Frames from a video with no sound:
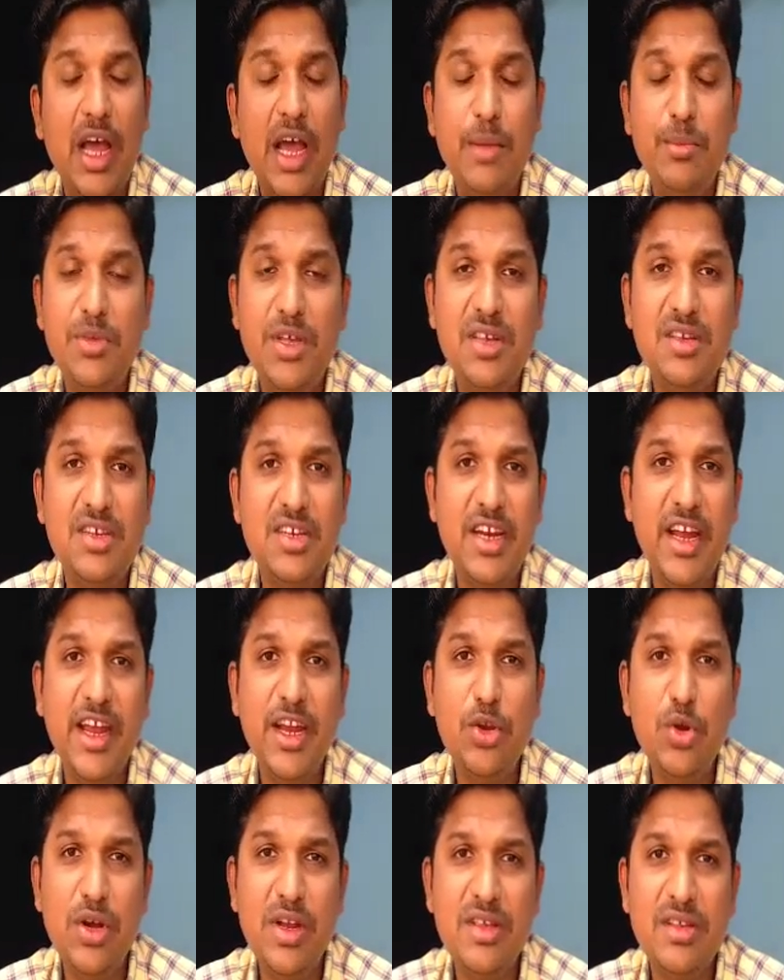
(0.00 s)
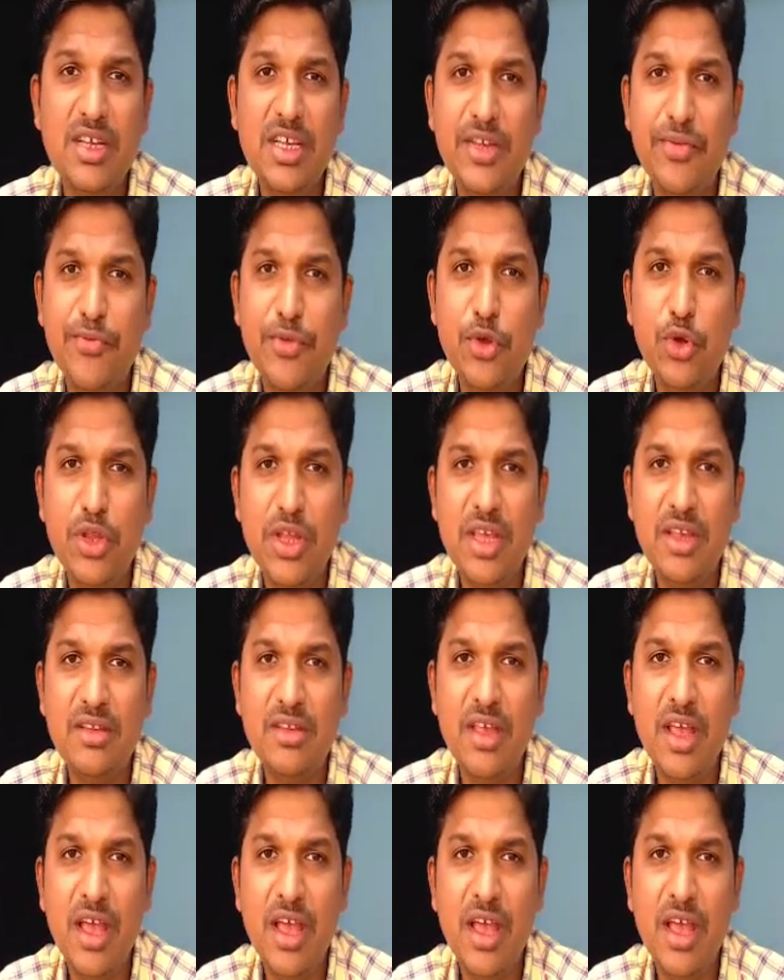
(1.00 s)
I'm just trying to discuss few things